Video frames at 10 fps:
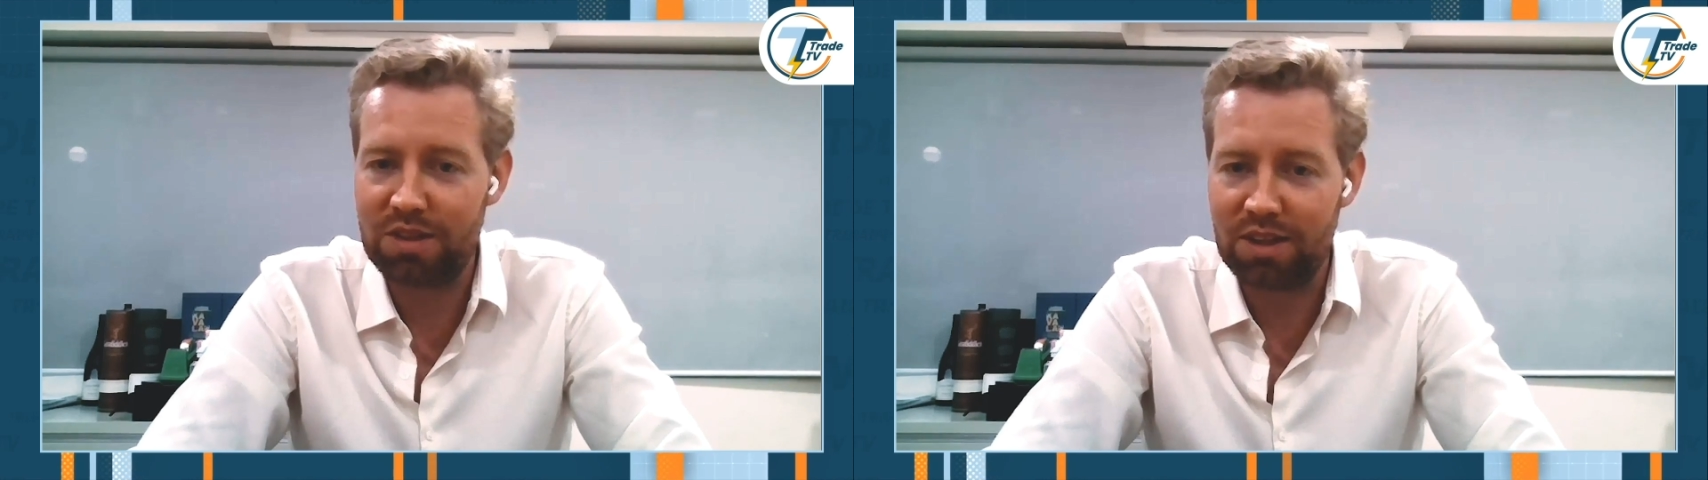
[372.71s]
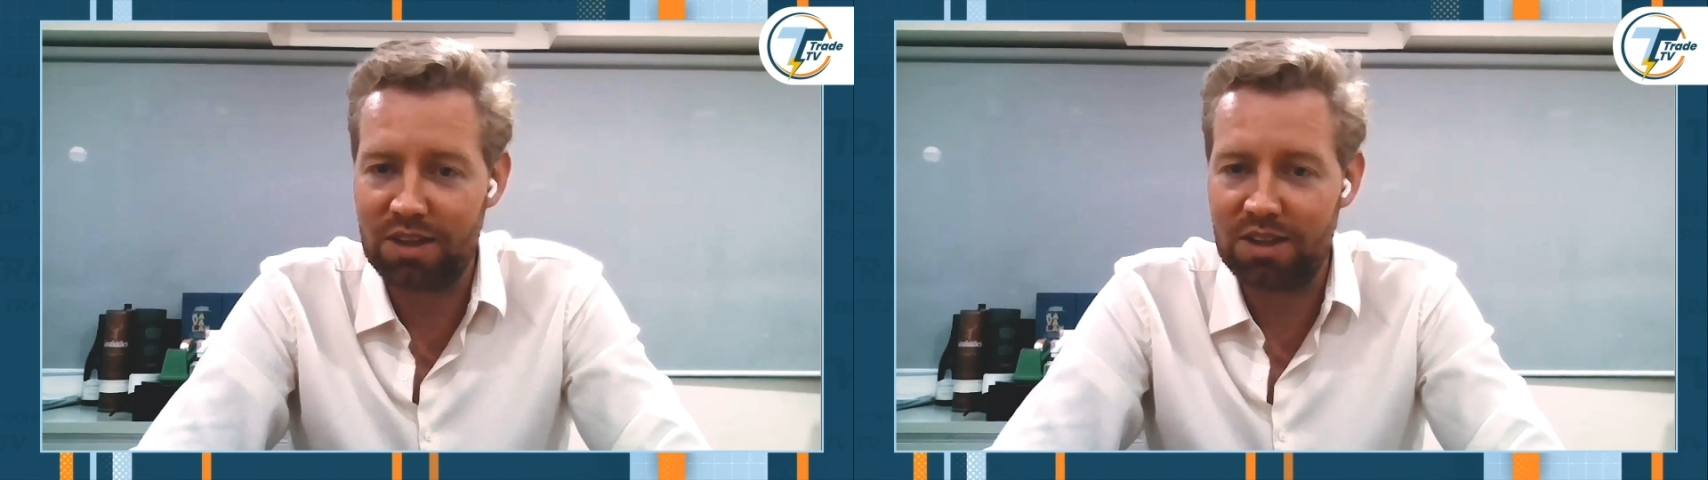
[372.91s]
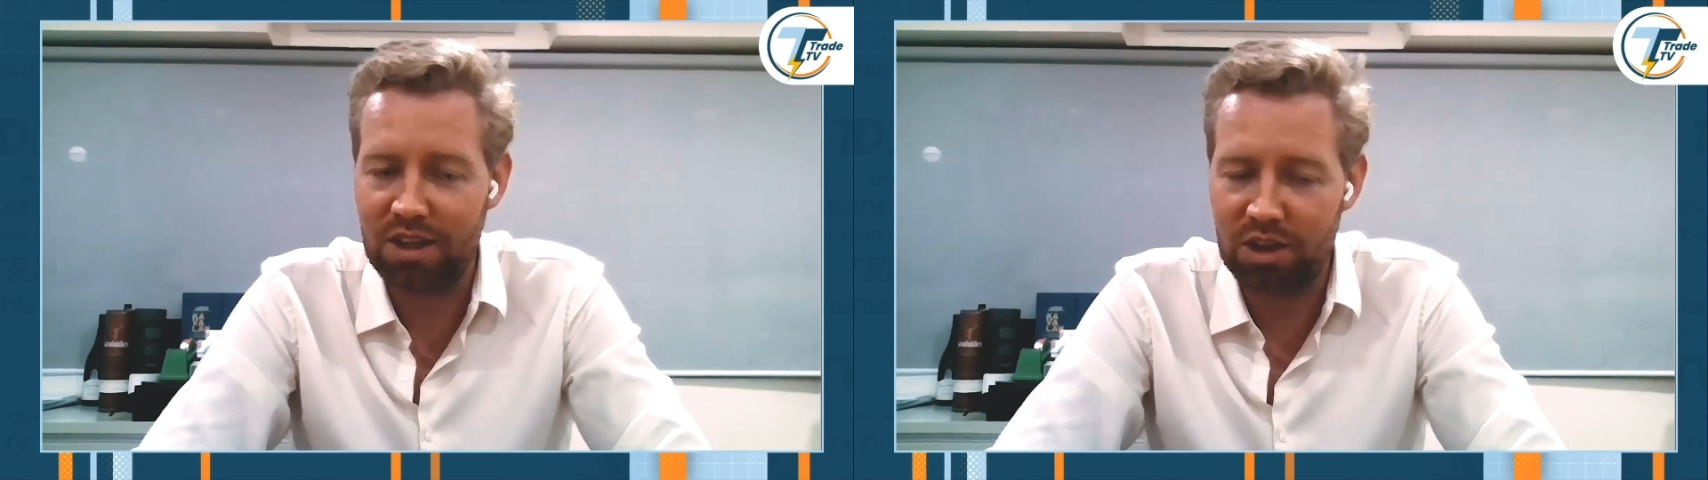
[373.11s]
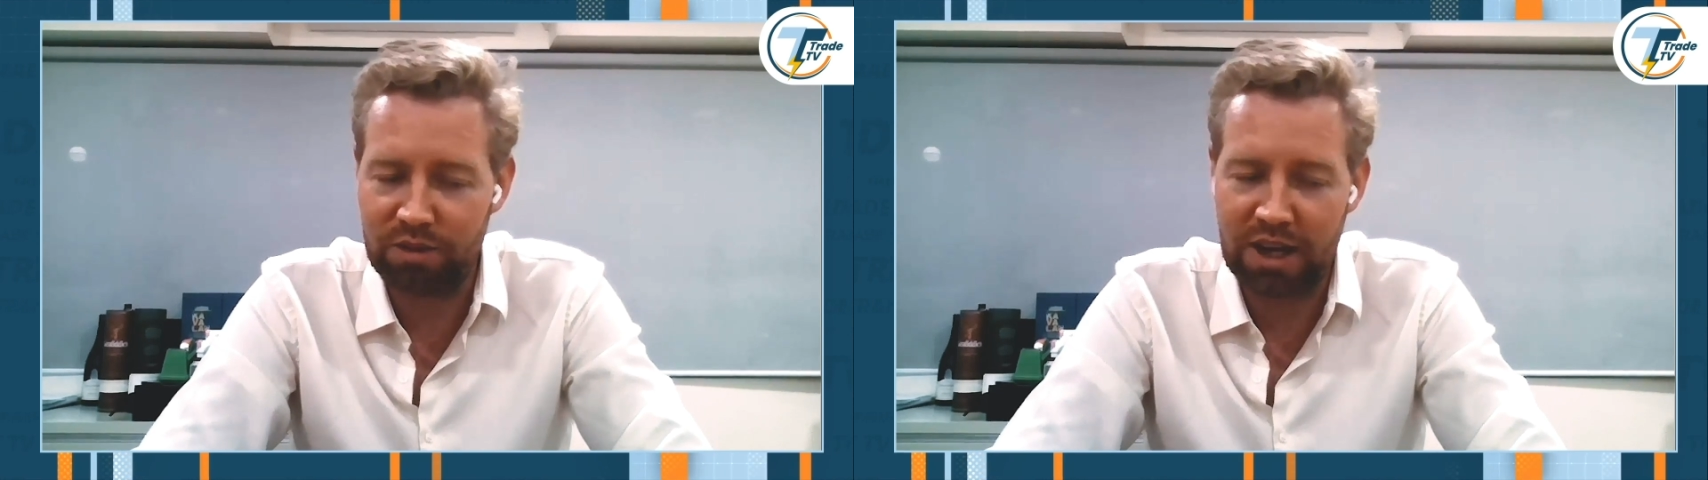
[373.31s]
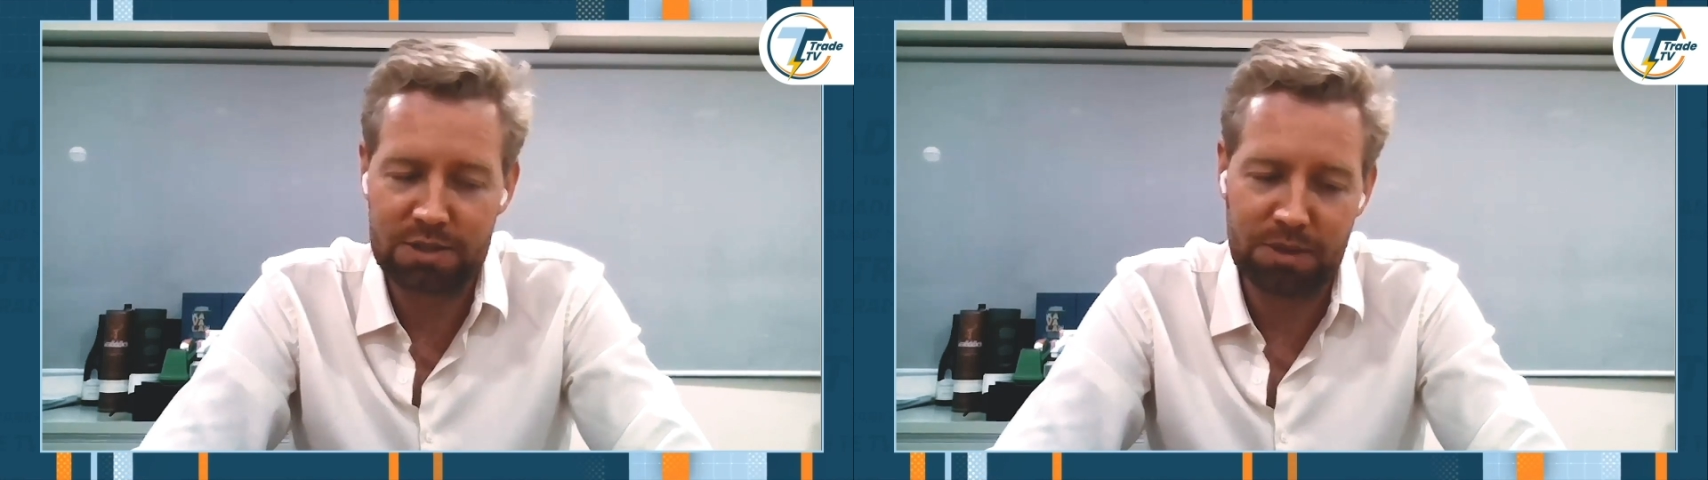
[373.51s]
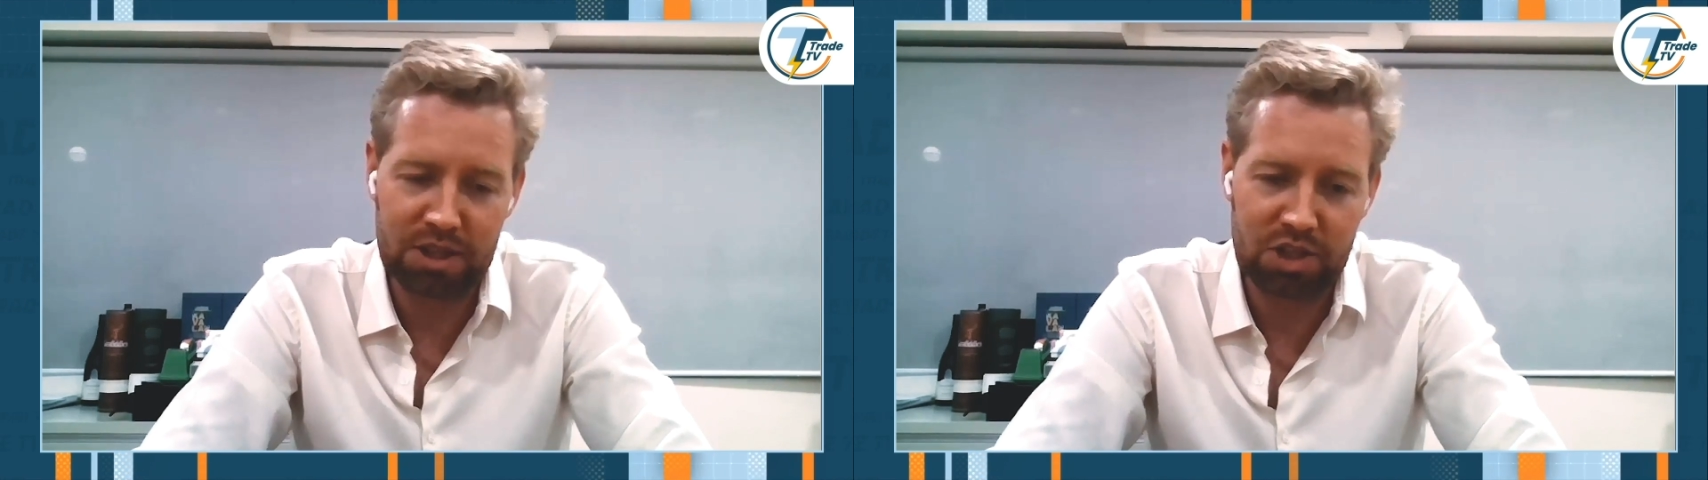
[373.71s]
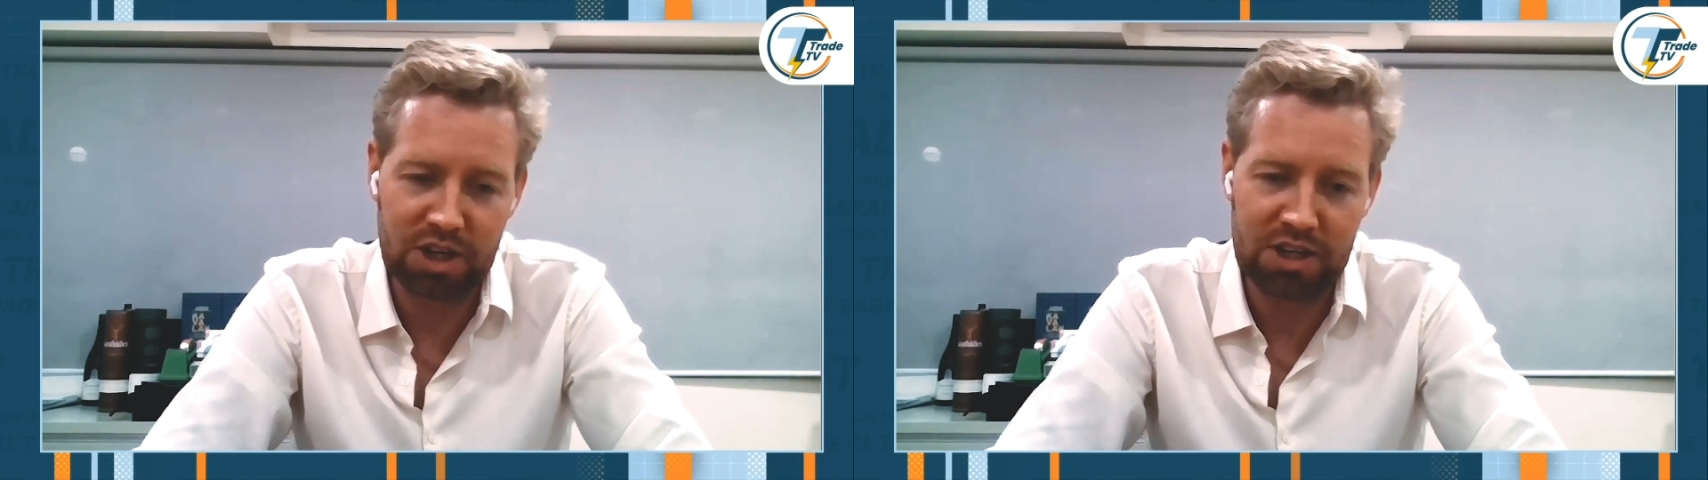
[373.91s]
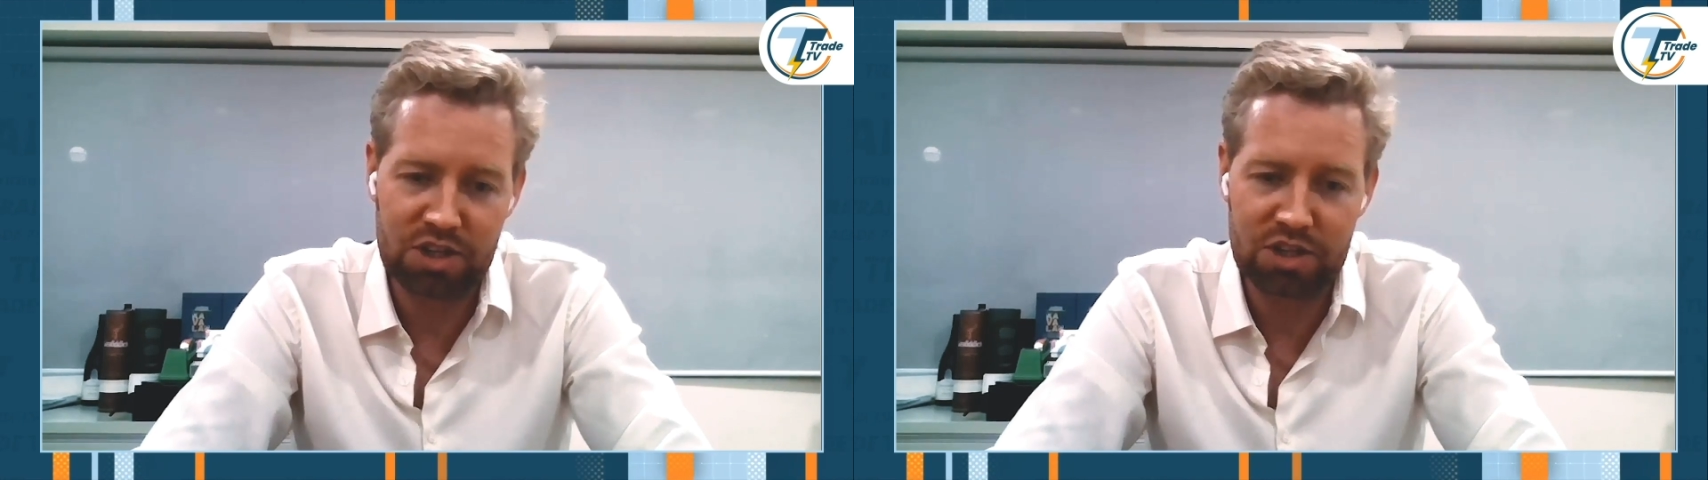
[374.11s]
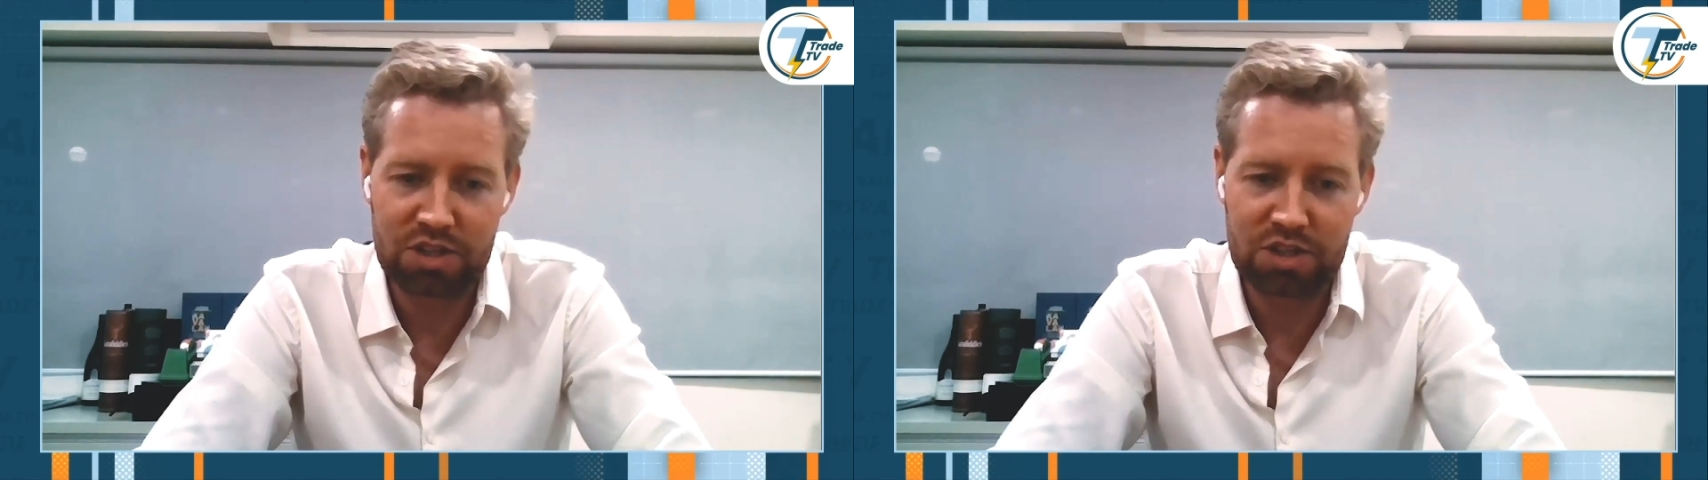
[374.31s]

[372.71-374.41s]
A lot of last minute changes,